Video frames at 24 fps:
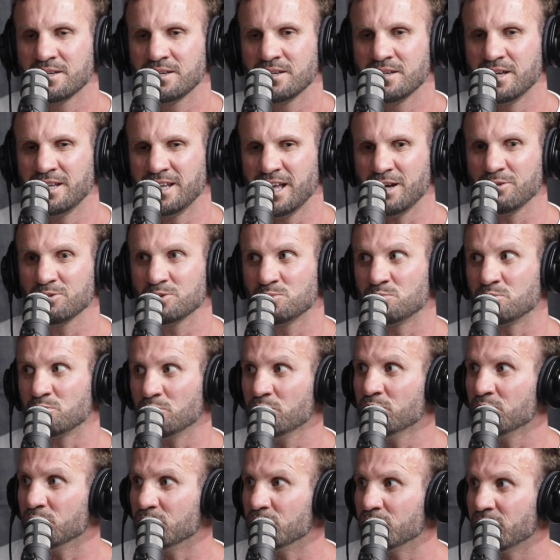And that was
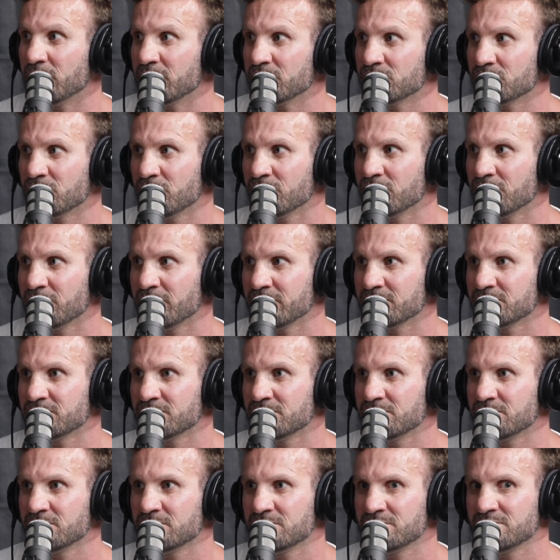brutal, like trying
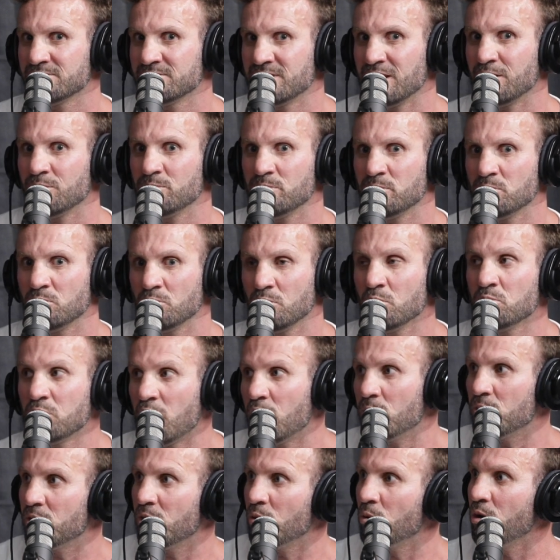to tell people, oh
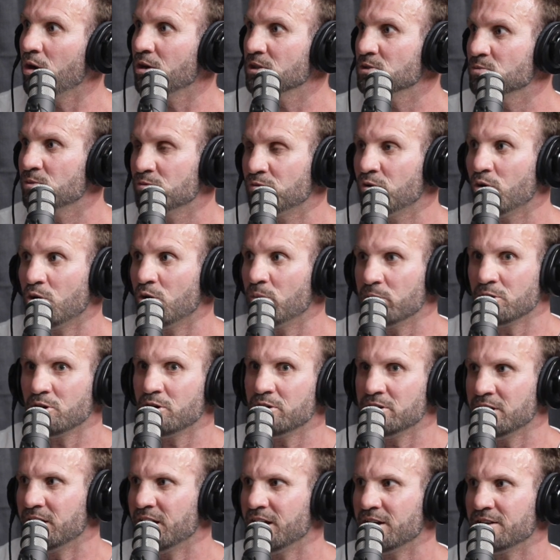no, but I was before, but
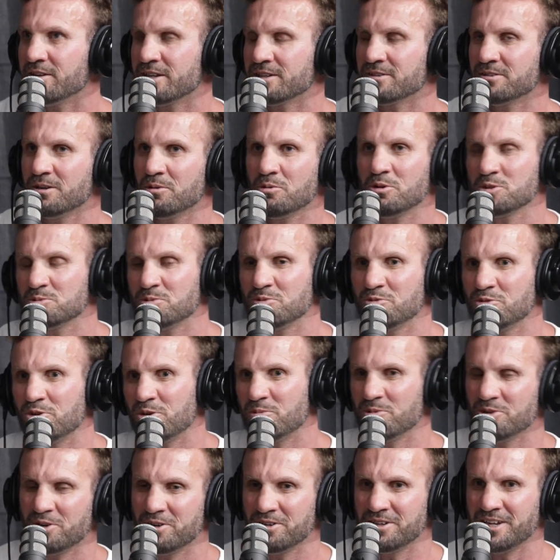not now. Like, I was
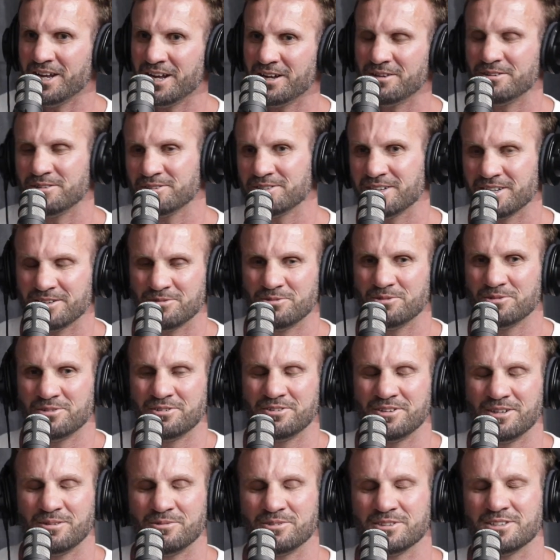before, but not now. And it's like, well,
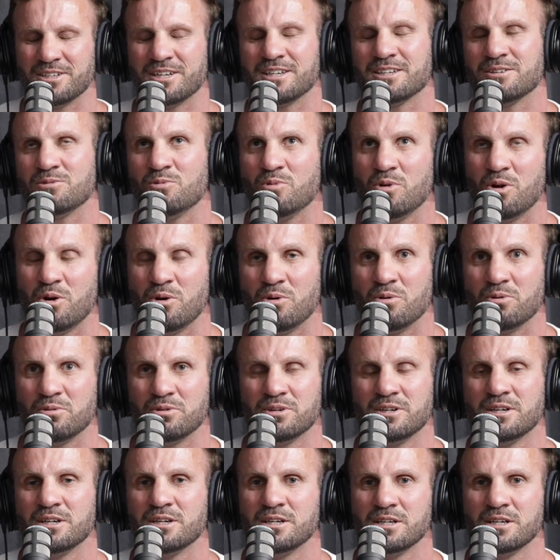I was like, whoa.
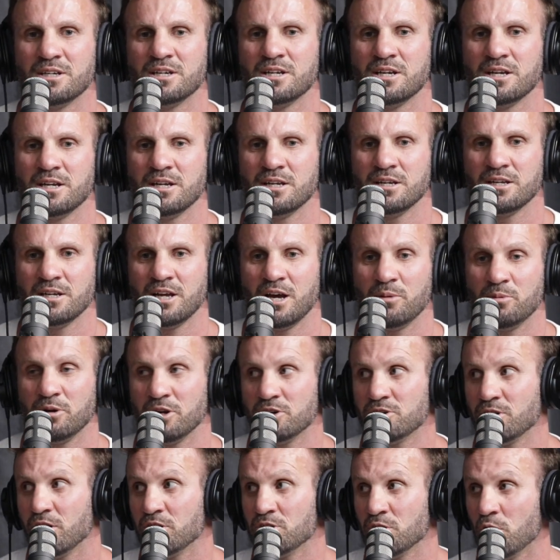I
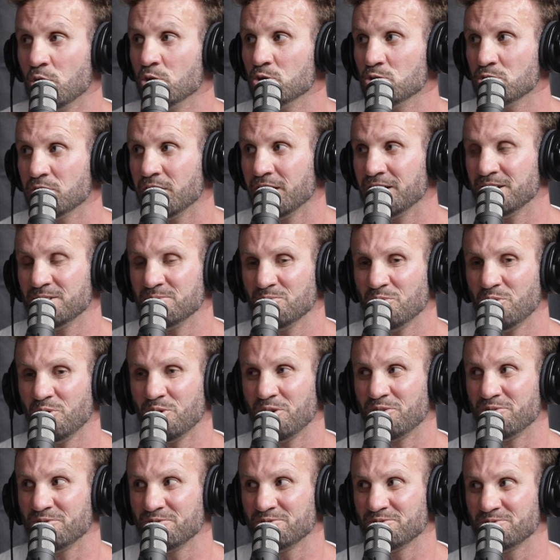mean, I don't do that
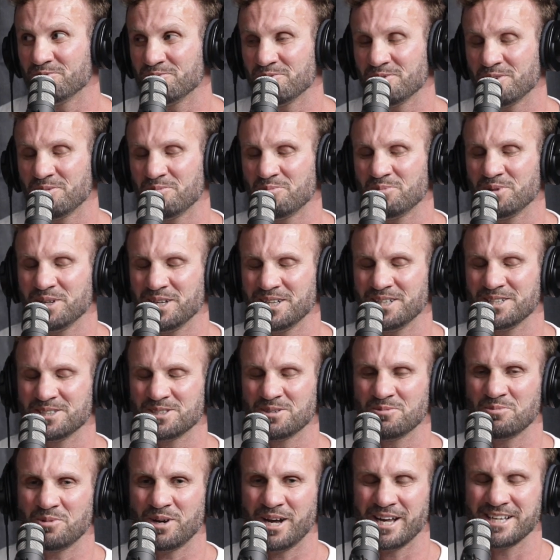anymore. I've completely
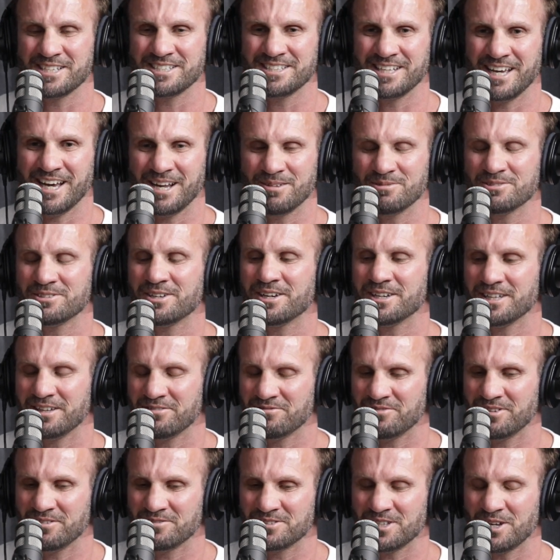surpassed that. It's like,
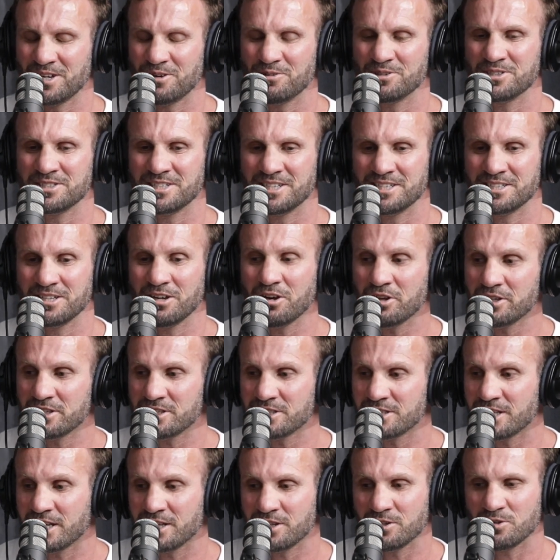if someone says, oh, this
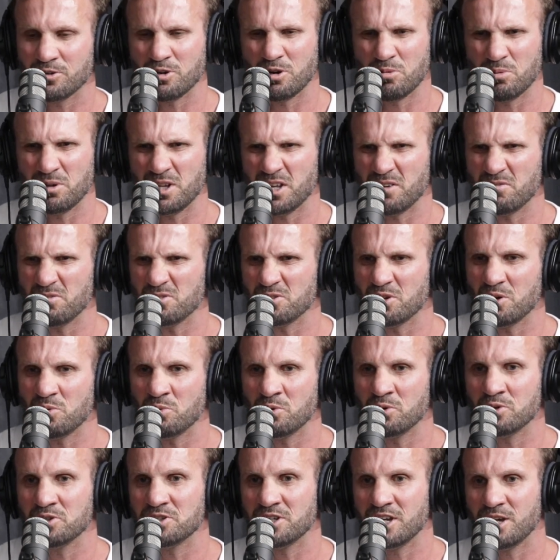is Nathan Corbett, 11-time
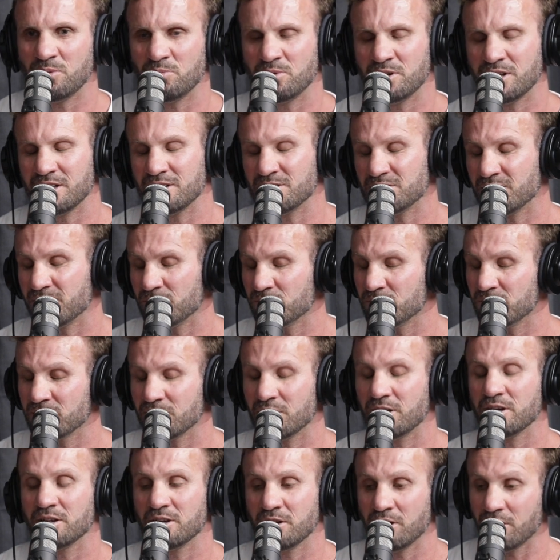world champion, I'm
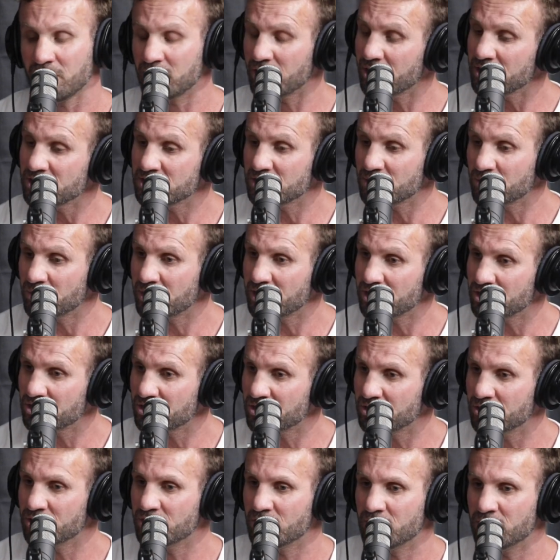like, oh, nice to meet
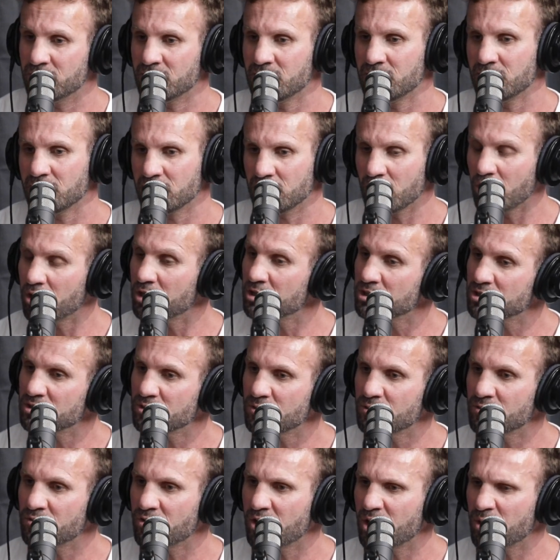you, you know. And then like, oh, you
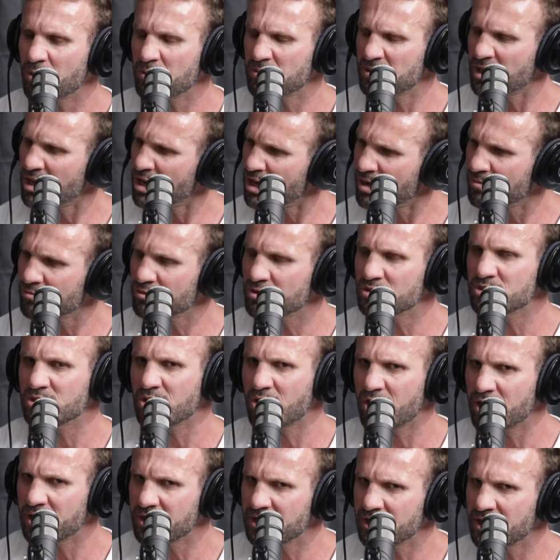still fighting? No, I'm
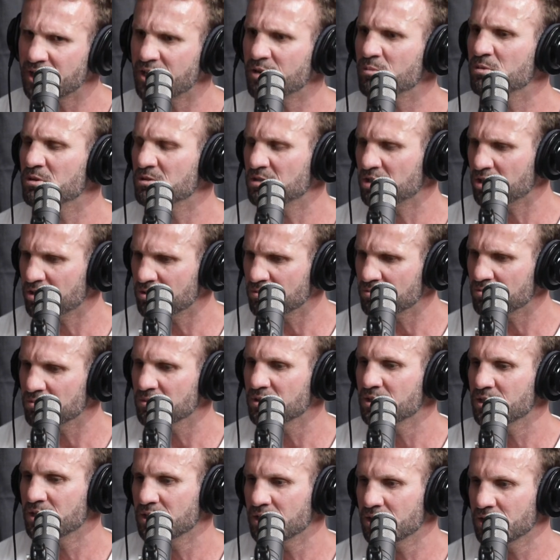retired now, but you know,
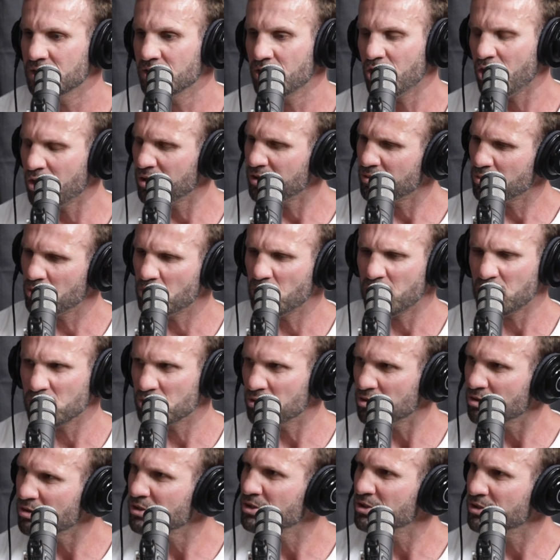oh, well,
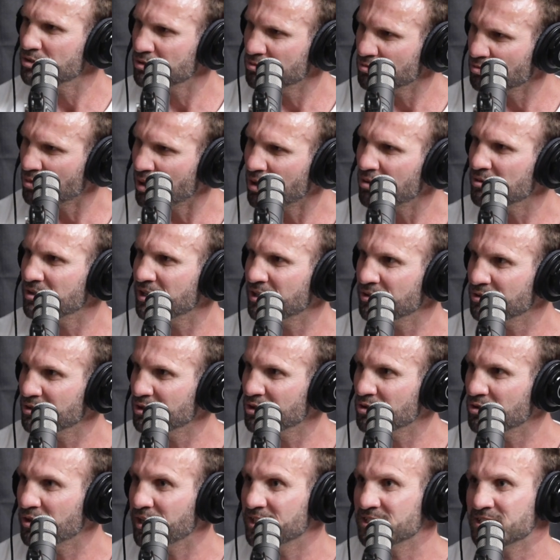well done on your
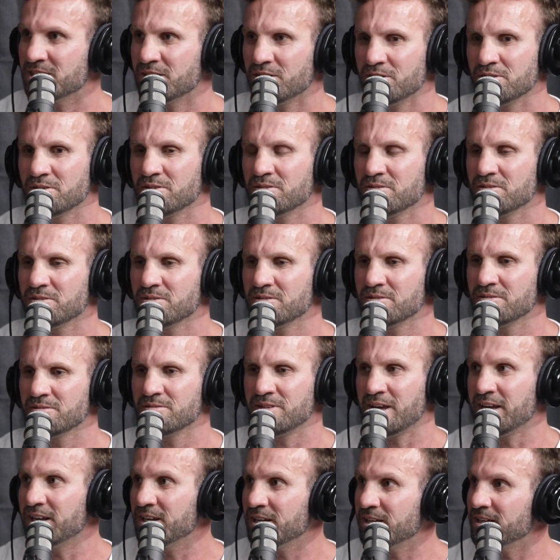career. See,
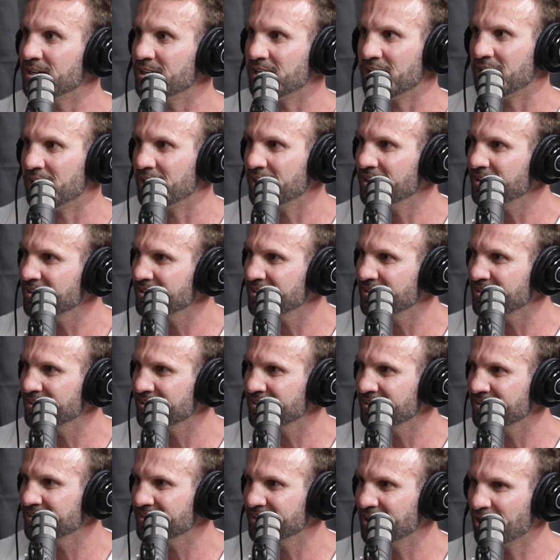they didn't care.
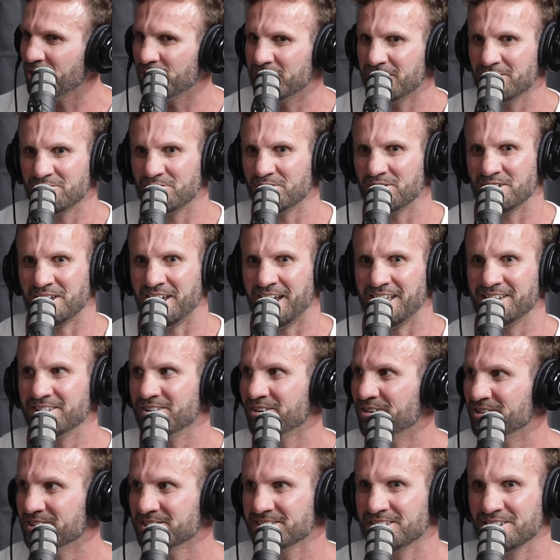Yep. No one ever cared that
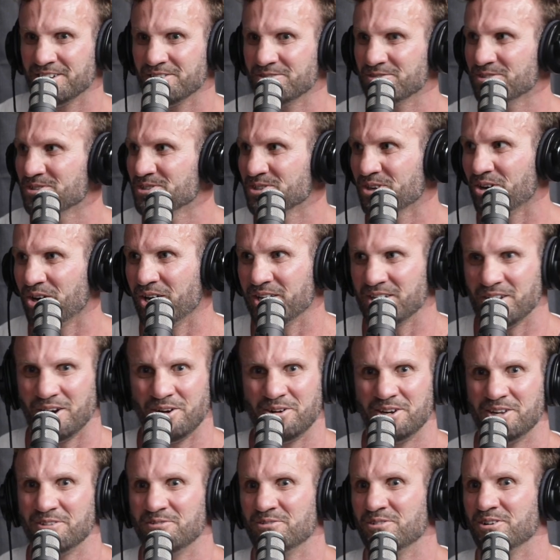I said I retired. No
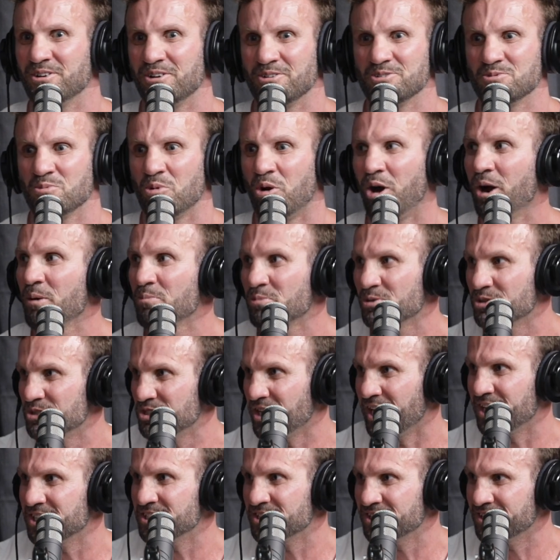one even, it was my
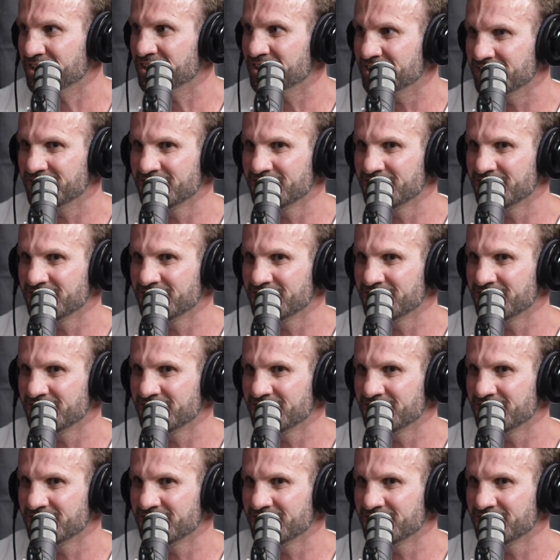projection,